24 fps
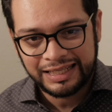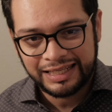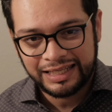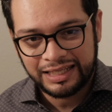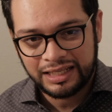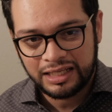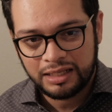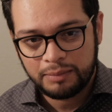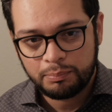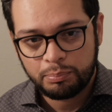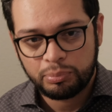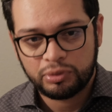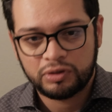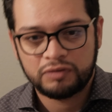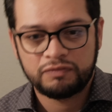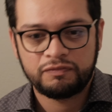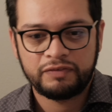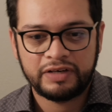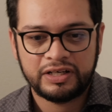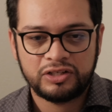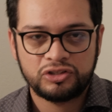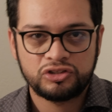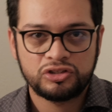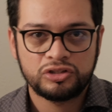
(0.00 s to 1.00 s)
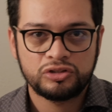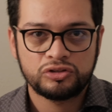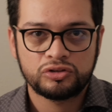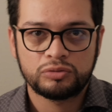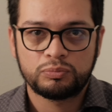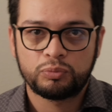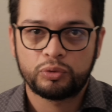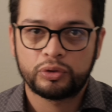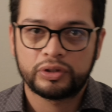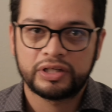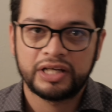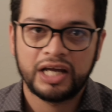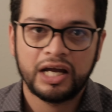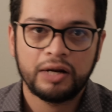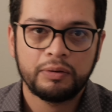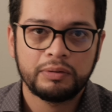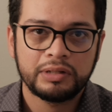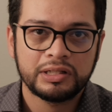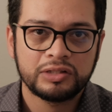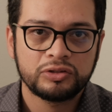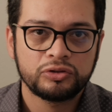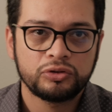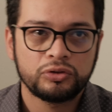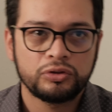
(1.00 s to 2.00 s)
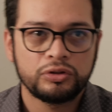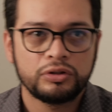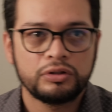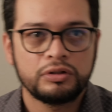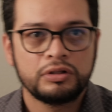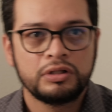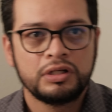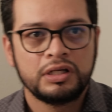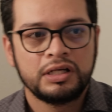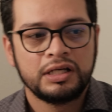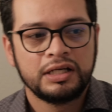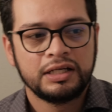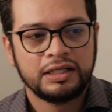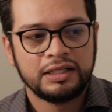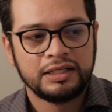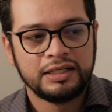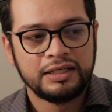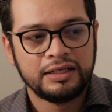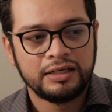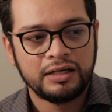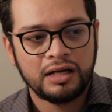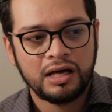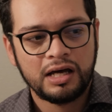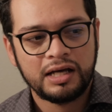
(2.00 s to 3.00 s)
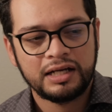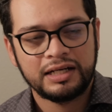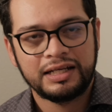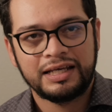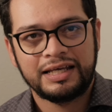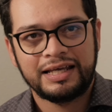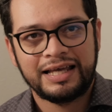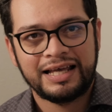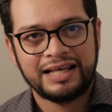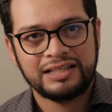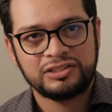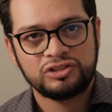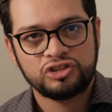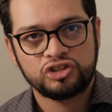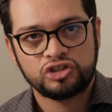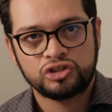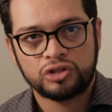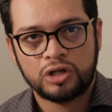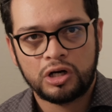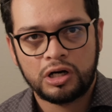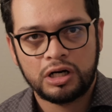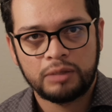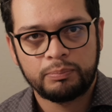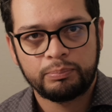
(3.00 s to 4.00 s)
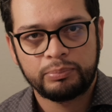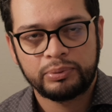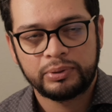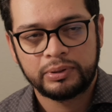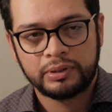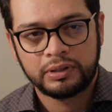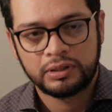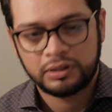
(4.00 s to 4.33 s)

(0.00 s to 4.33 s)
imperfections or more character, not as sharp,